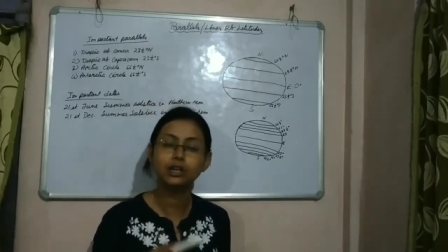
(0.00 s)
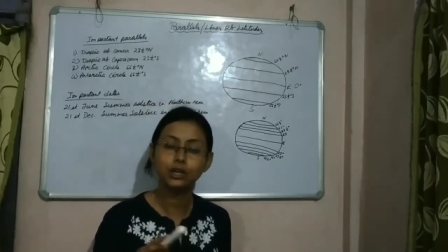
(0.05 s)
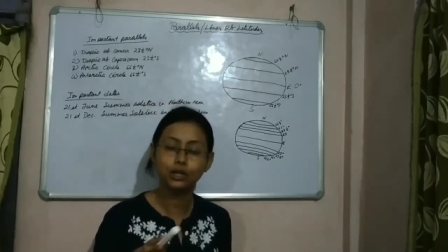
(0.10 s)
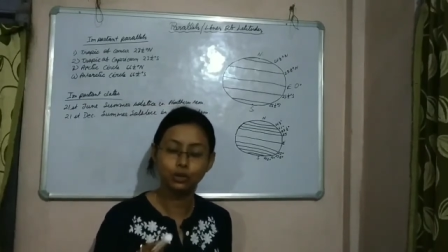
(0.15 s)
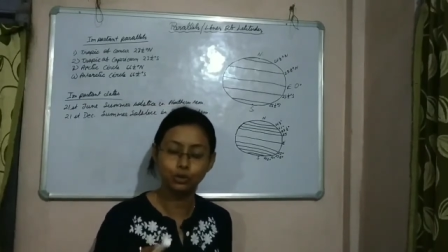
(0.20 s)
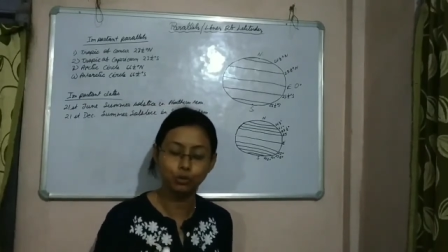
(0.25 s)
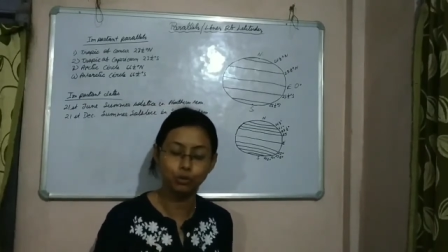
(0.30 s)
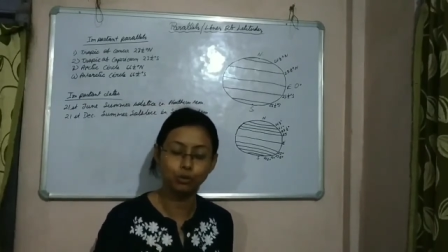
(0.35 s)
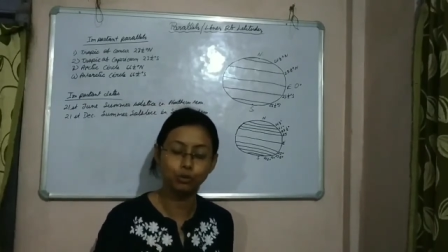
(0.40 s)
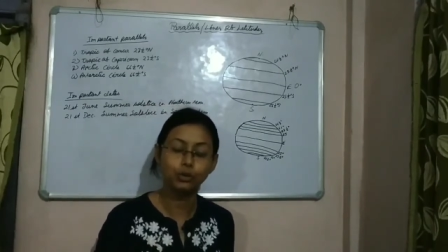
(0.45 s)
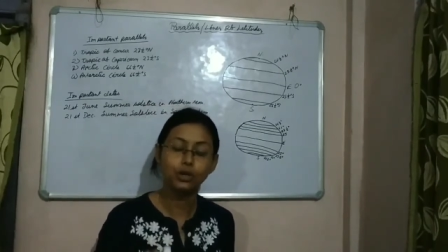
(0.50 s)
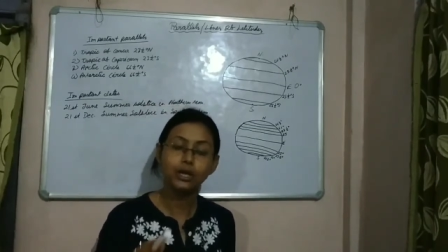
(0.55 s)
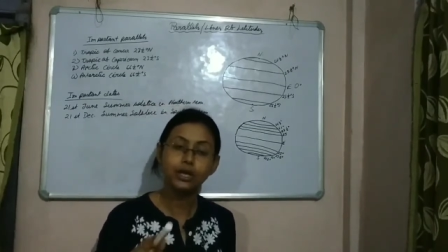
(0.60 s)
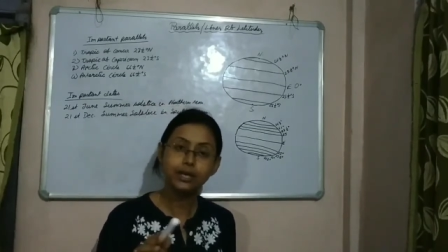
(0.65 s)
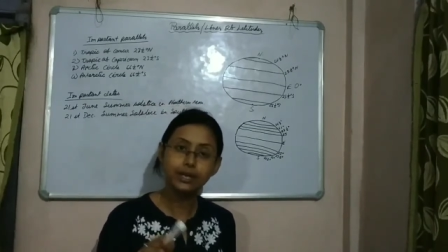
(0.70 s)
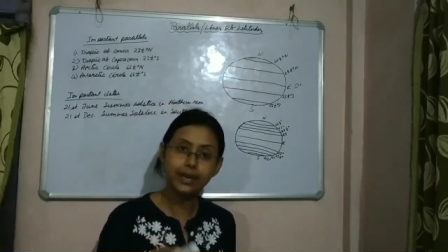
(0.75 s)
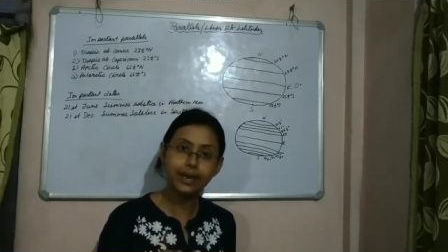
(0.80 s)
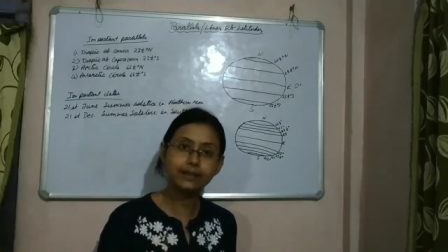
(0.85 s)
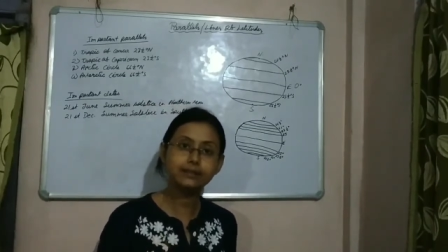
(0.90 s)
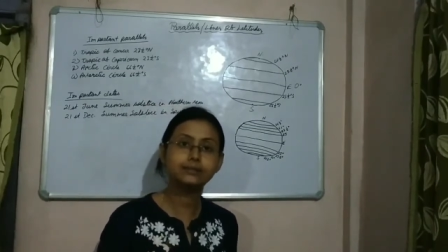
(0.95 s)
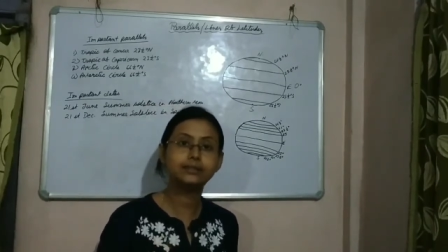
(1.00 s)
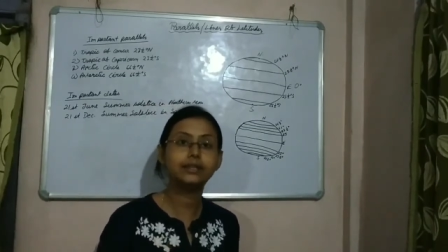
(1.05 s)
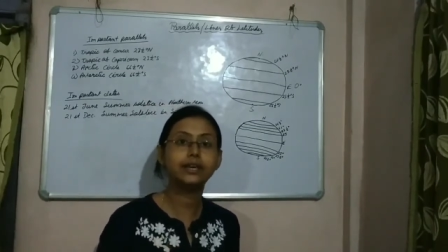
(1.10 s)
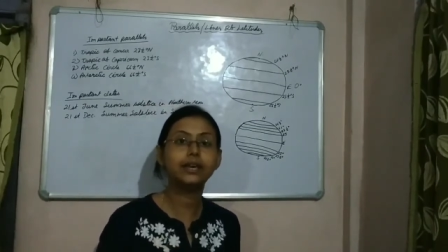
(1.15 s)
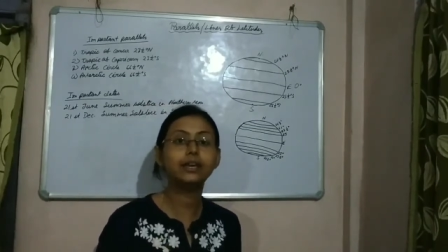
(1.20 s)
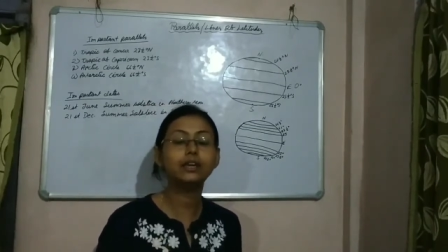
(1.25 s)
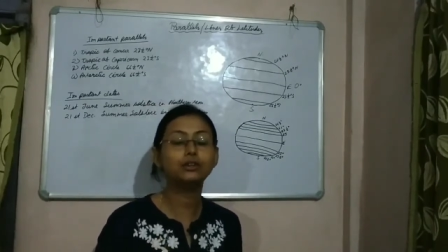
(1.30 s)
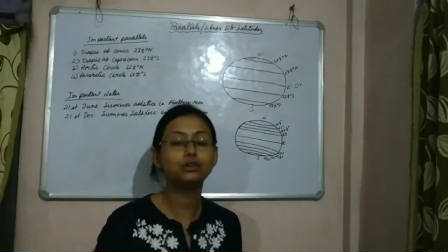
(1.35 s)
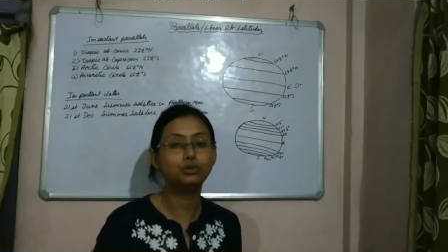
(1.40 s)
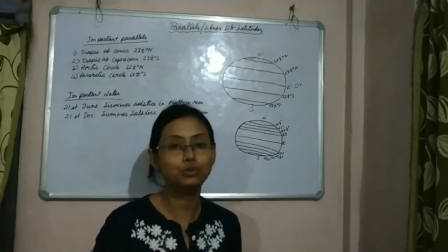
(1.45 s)
No. Yes,
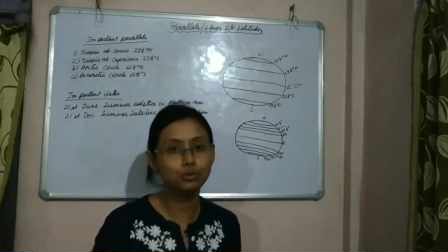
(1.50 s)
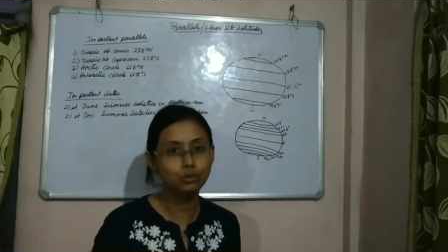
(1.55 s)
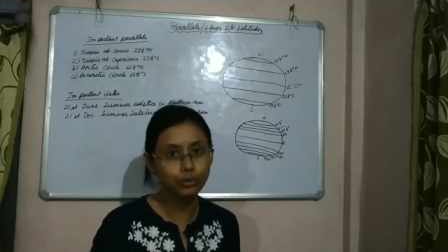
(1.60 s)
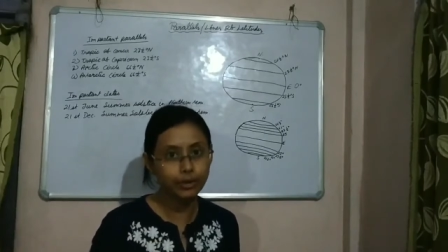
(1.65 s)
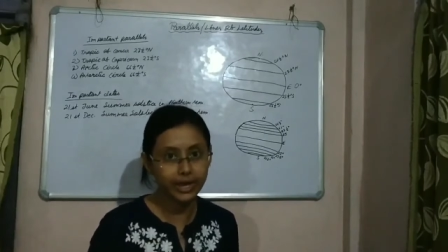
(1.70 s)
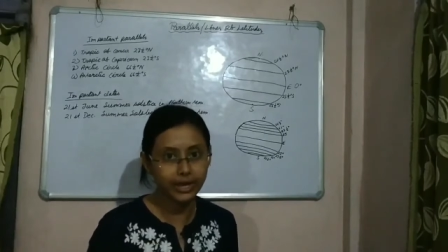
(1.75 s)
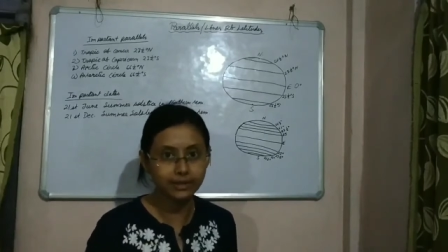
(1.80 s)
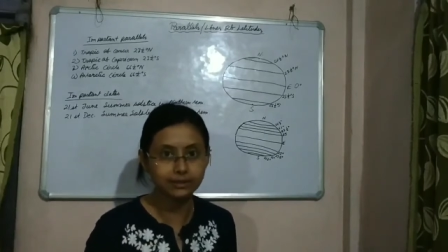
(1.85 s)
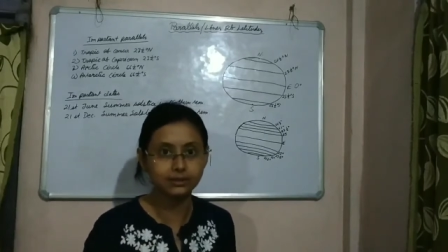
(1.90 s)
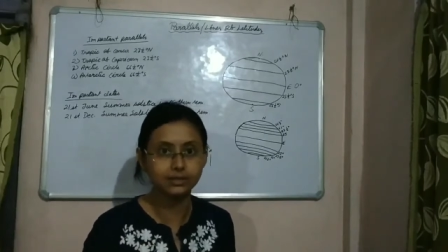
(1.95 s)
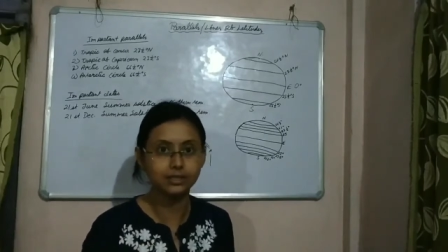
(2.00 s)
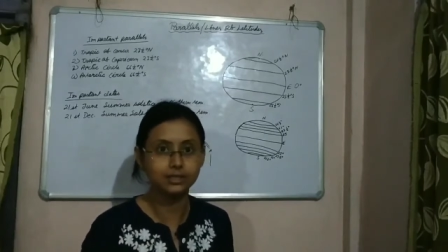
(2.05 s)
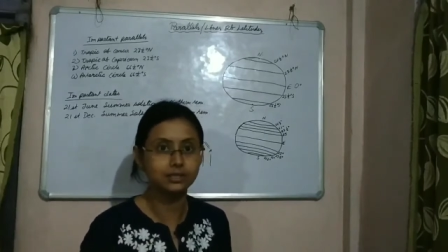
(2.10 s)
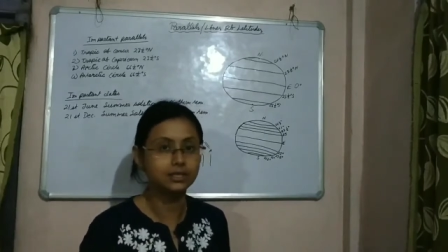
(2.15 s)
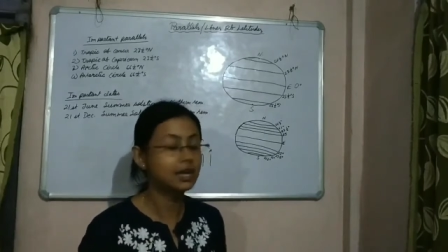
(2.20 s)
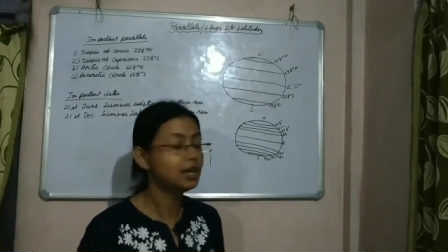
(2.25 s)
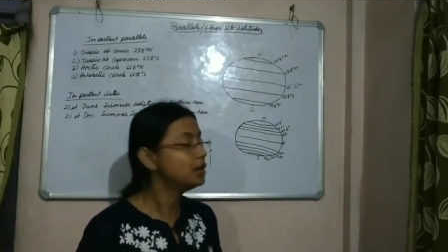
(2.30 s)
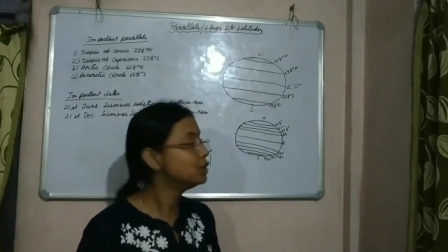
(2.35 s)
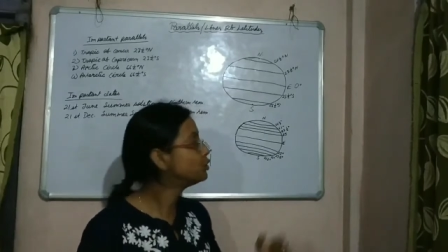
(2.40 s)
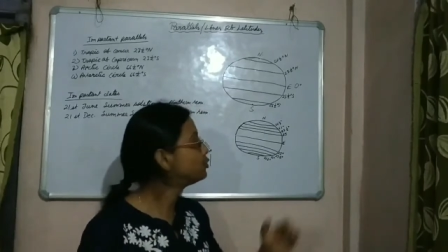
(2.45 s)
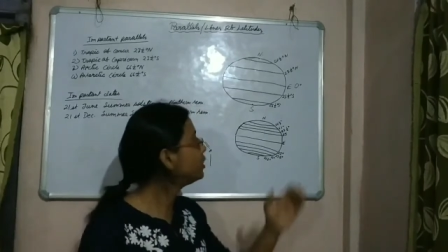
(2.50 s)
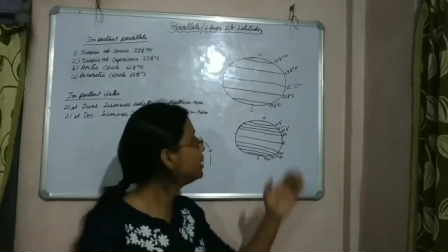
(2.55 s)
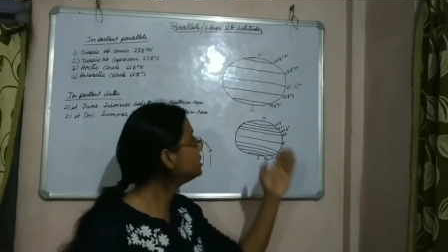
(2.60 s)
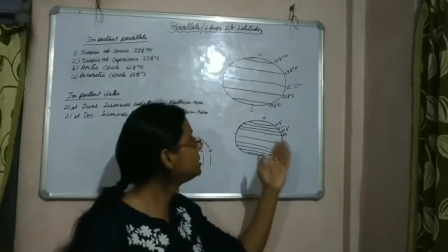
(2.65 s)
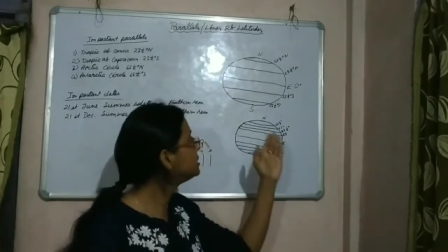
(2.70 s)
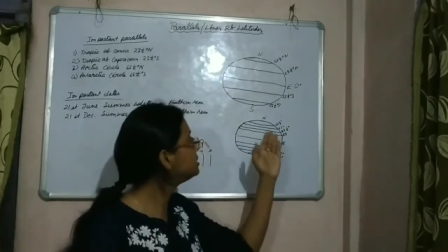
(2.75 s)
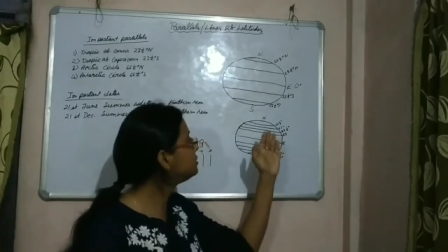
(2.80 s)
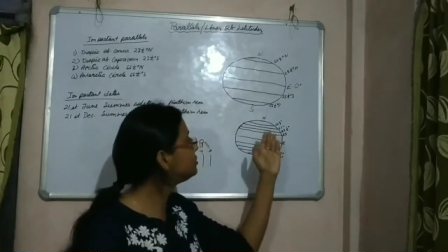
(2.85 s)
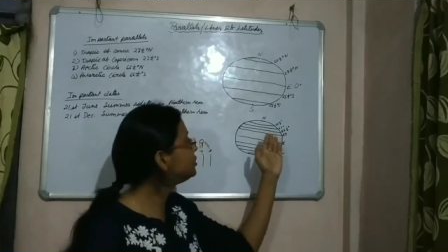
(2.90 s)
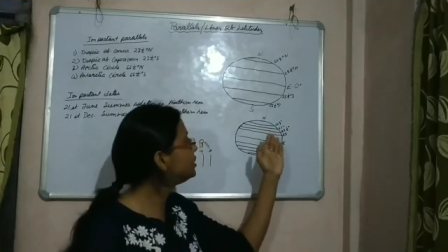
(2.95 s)
they do exist.
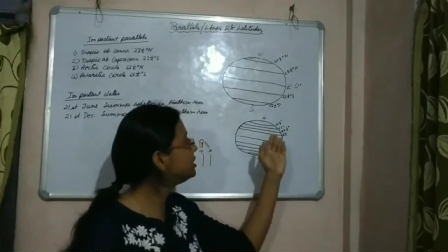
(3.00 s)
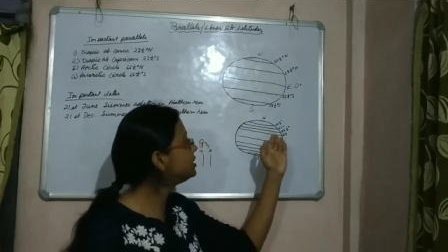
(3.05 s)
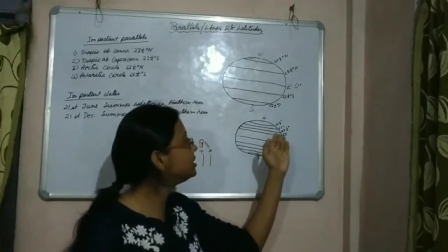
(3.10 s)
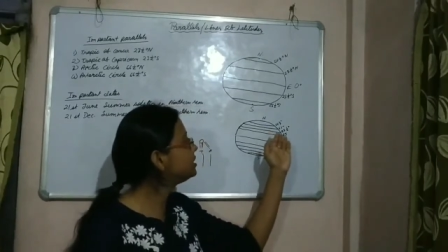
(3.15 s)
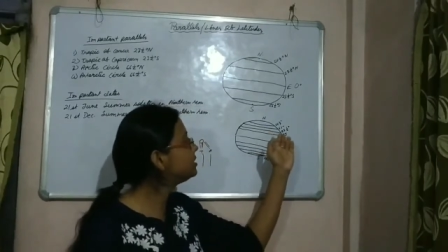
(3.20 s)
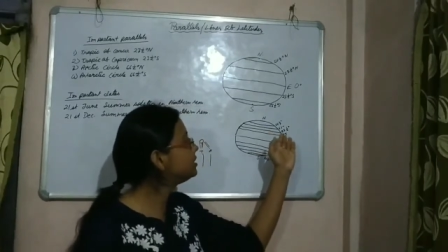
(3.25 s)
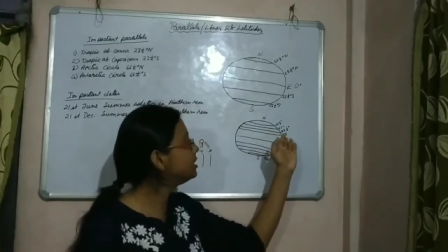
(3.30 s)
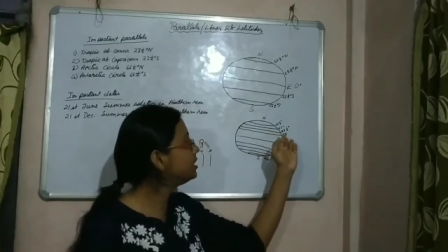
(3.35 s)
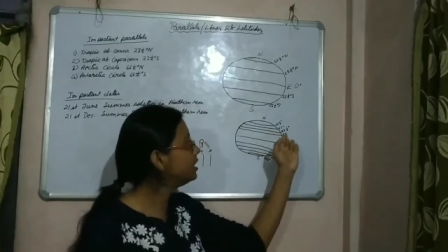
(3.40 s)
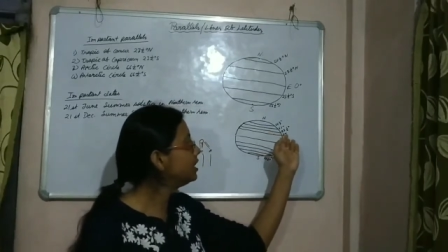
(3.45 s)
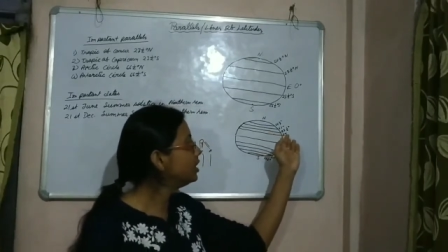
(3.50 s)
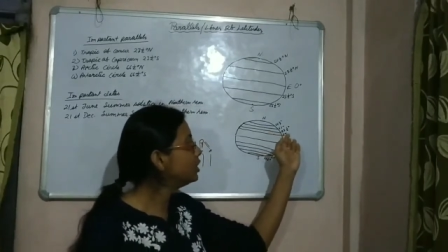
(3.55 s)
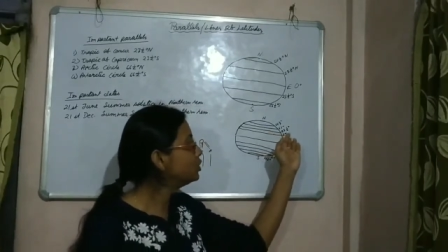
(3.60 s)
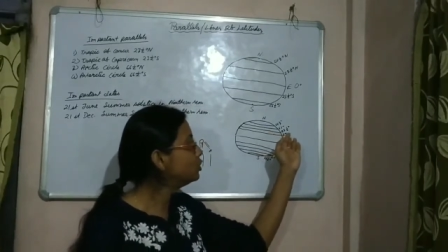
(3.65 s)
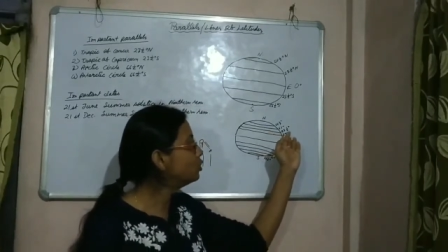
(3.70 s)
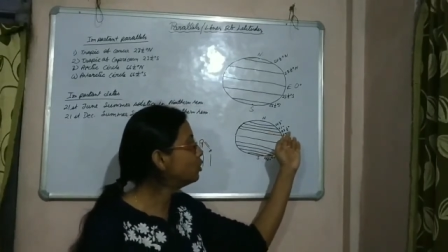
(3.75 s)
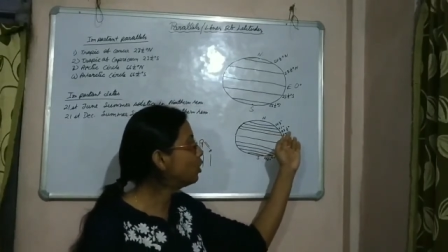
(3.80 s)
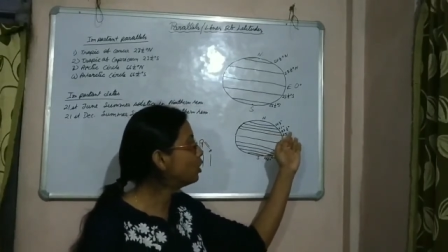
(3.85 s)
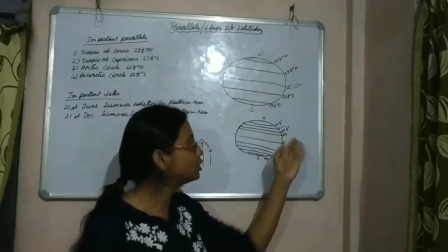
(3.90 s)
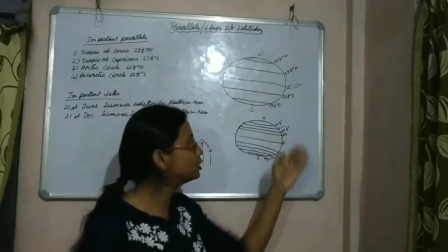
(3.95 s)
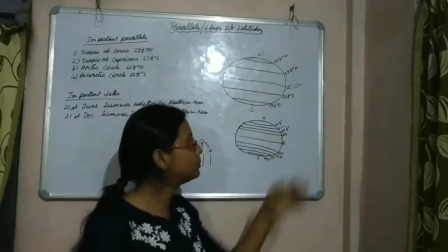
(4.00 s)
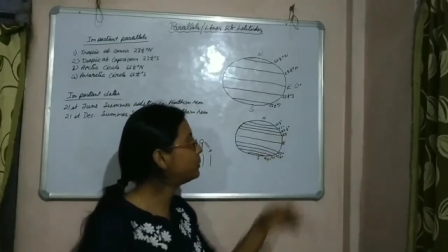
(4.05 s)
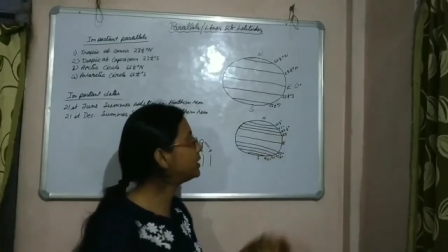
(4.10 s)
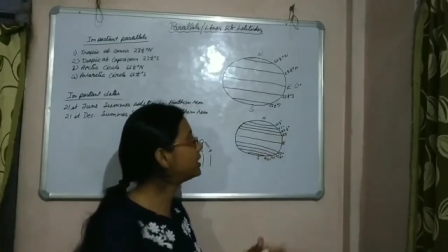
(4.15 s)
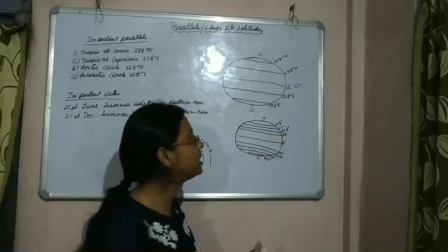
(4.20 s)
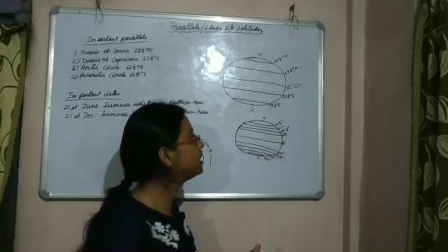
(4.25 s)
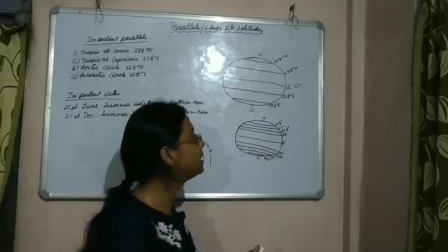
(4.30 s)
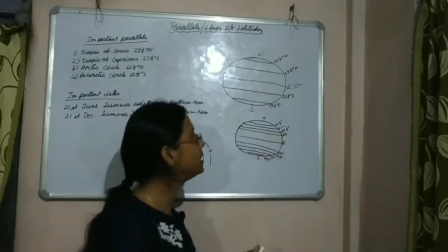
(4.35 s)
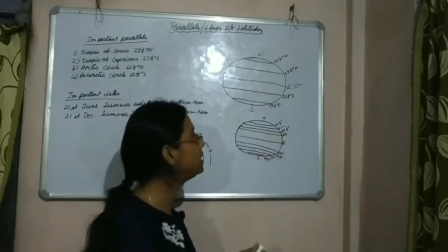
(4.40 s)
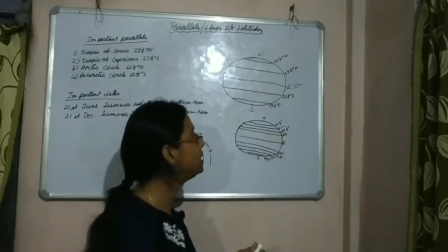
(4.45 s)
23 degree north
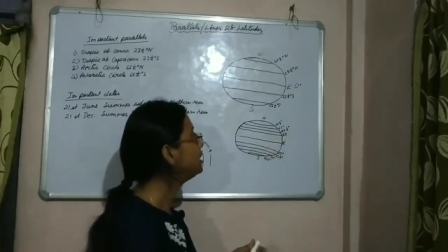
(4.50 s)
parallel